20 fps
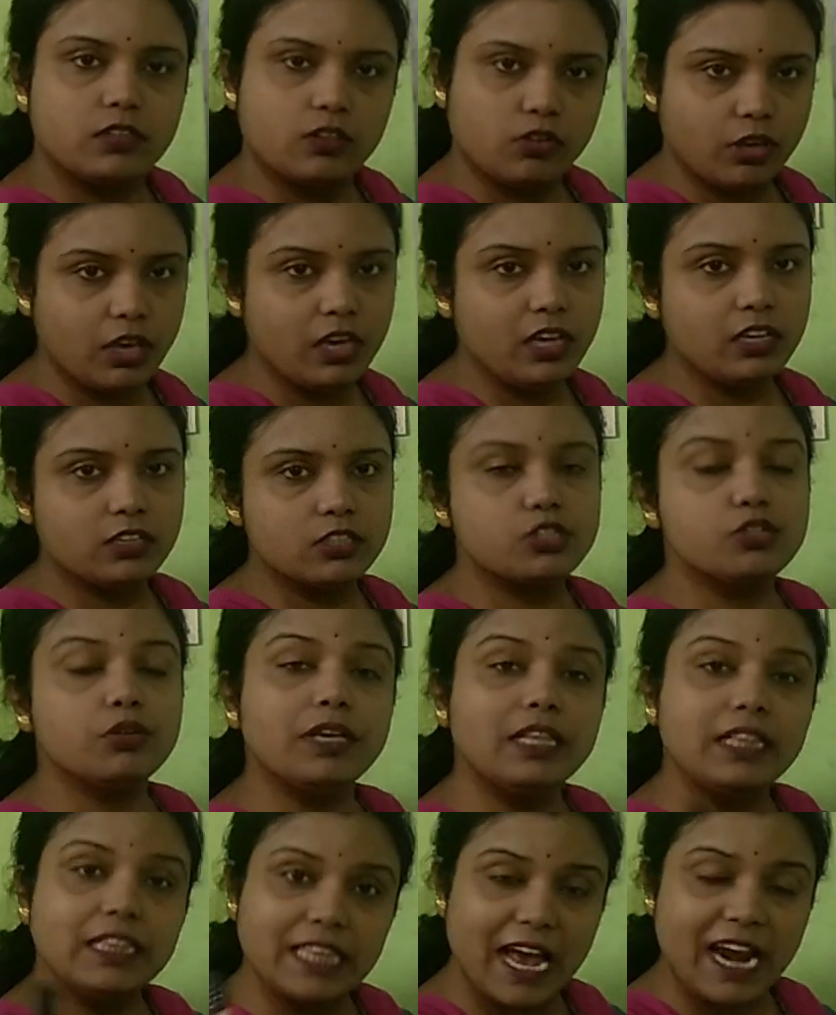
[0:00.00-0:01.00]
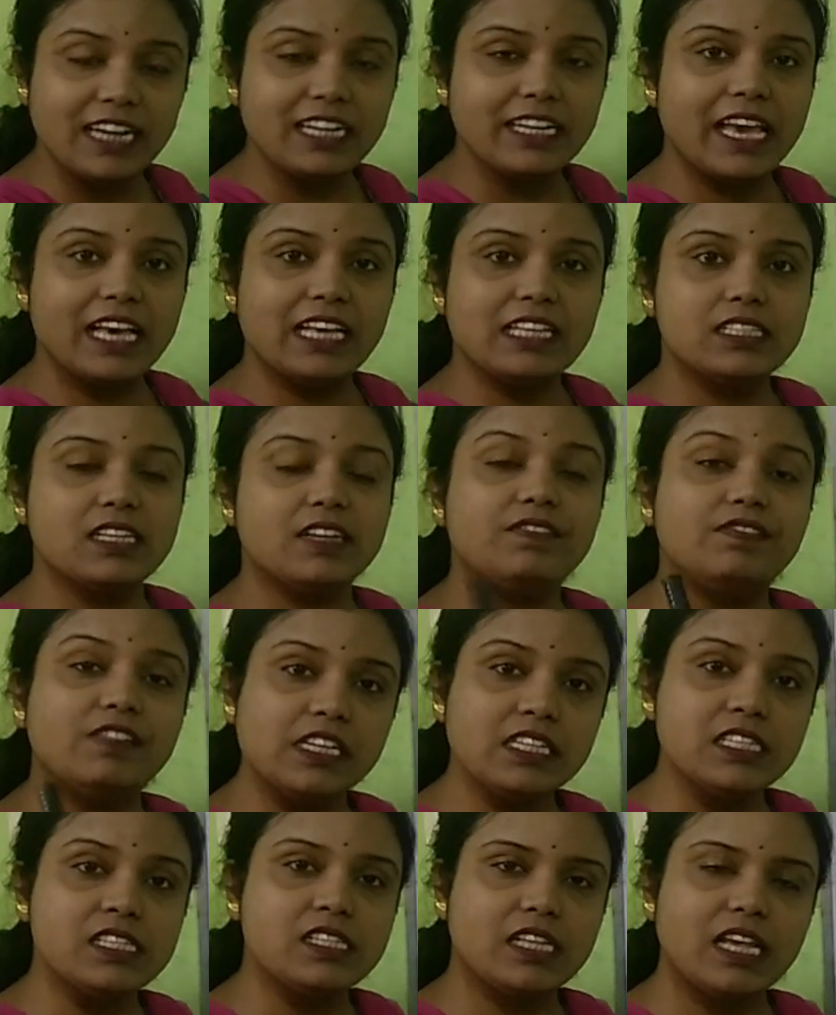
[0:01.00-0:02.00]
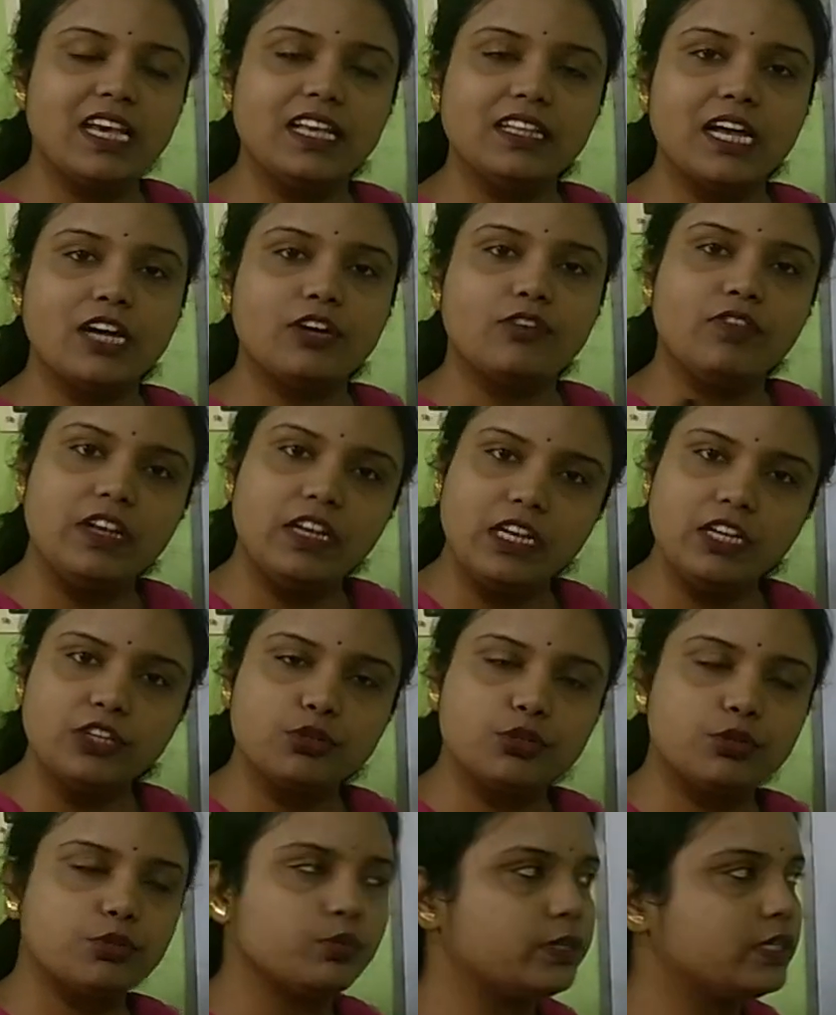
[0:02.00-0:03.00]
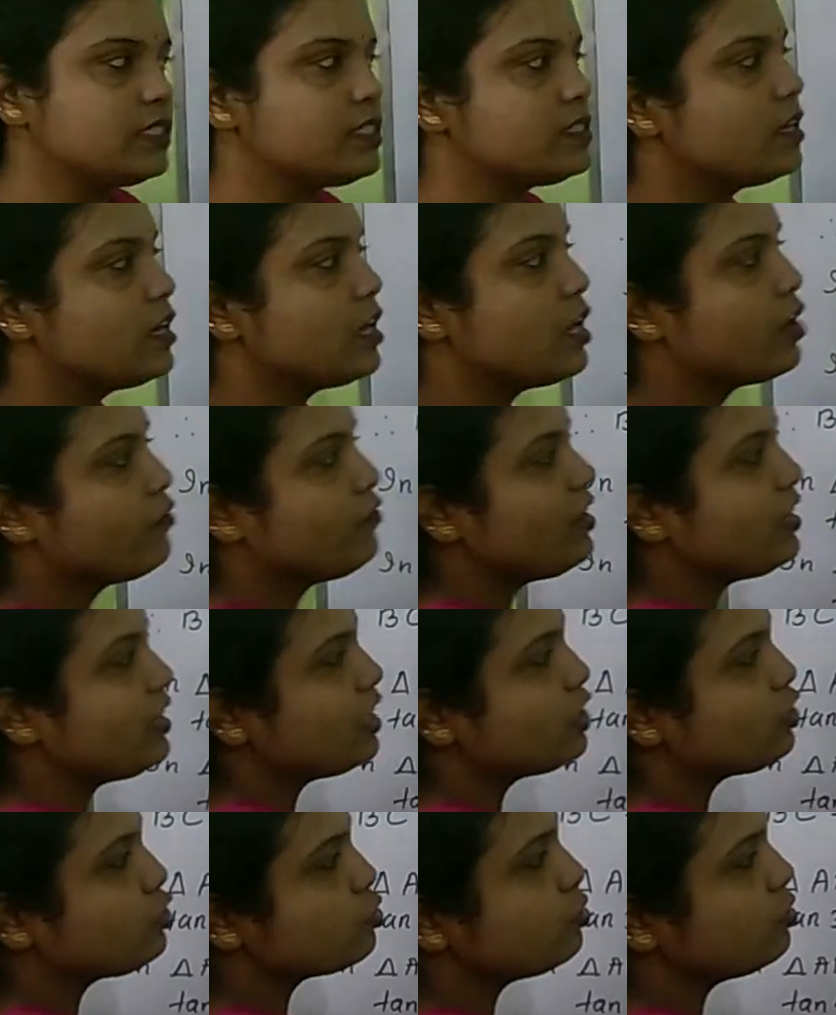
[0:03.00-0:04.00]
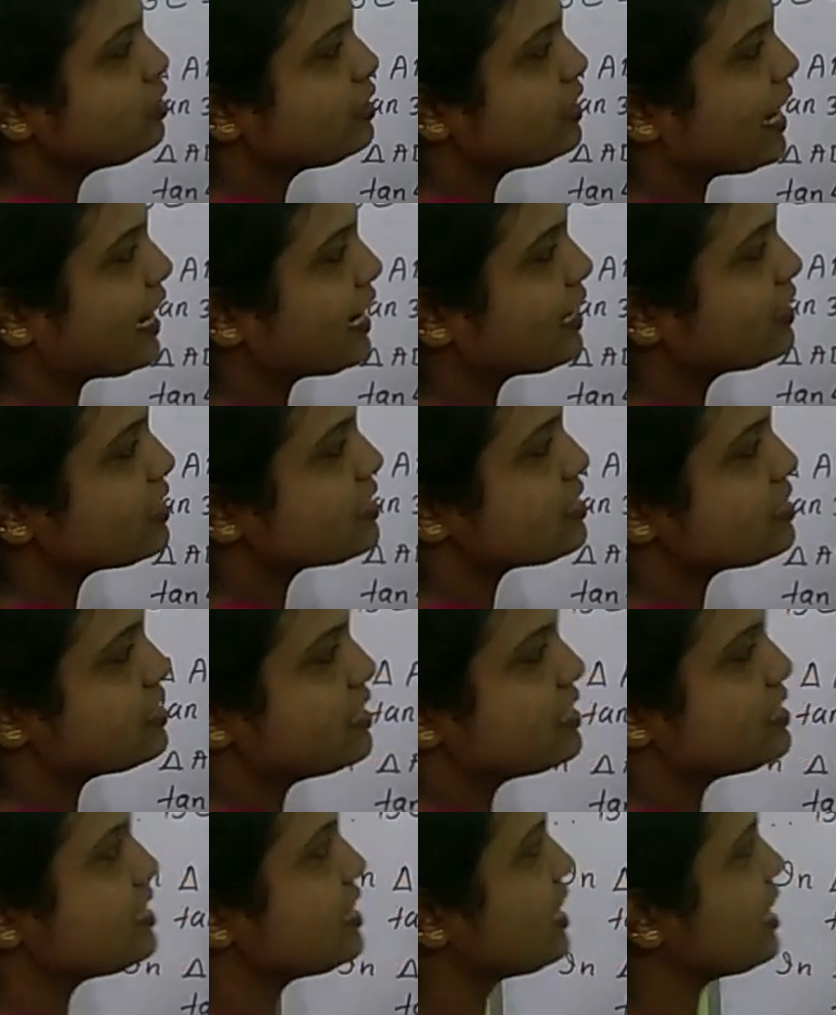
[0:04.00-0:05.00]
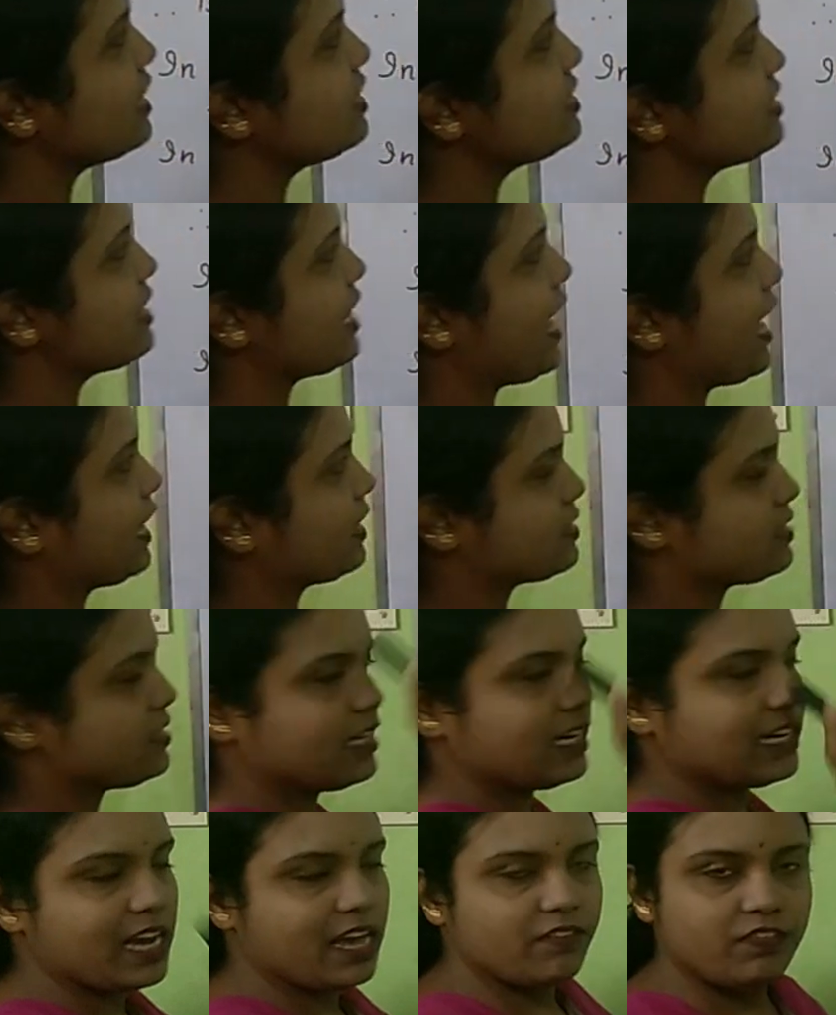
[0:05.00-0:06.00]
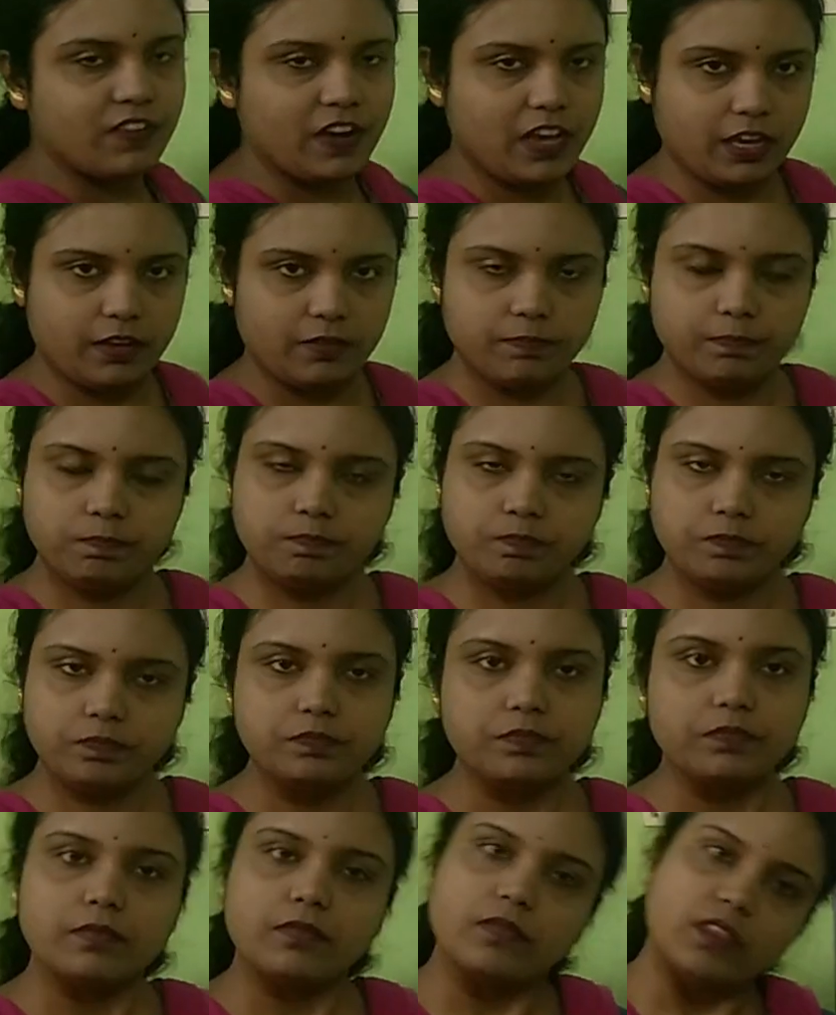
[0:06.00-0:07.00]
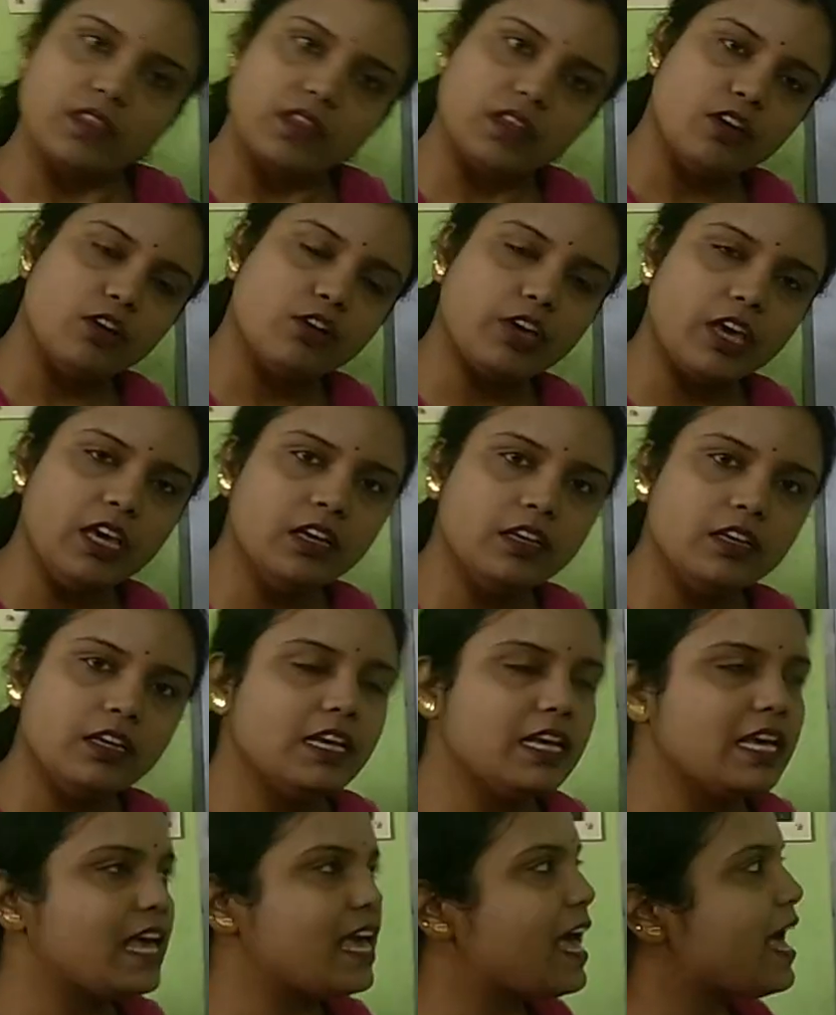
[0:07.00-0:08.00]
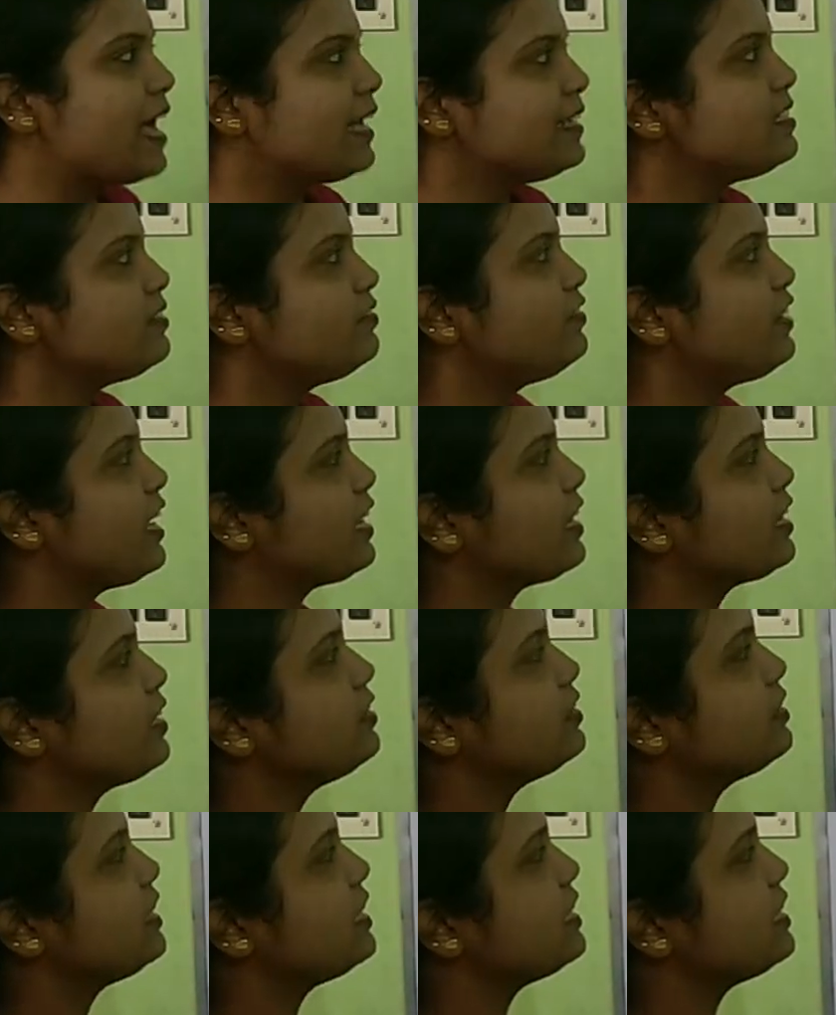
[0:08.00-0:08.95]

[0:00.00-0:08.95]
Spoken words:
Okay, so in that case the first thing that we need to do is we need to take this DC as X that I have taken. Okay, as I have taken the